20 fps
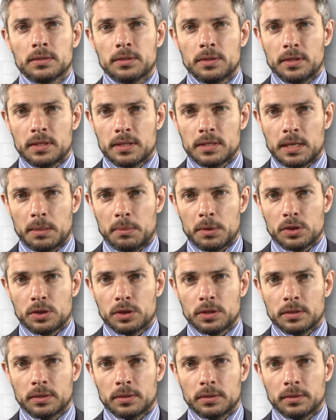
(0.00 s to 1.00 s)
to this
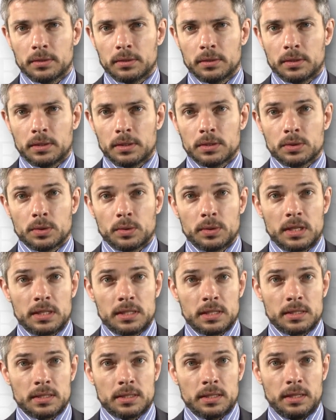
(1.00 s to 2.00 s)
image. So
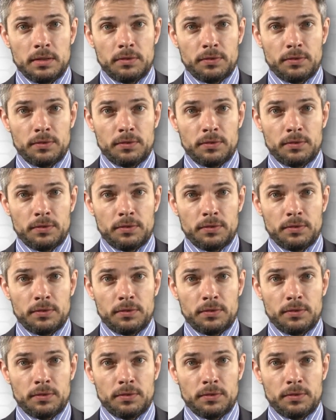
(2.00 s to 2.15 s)
this is the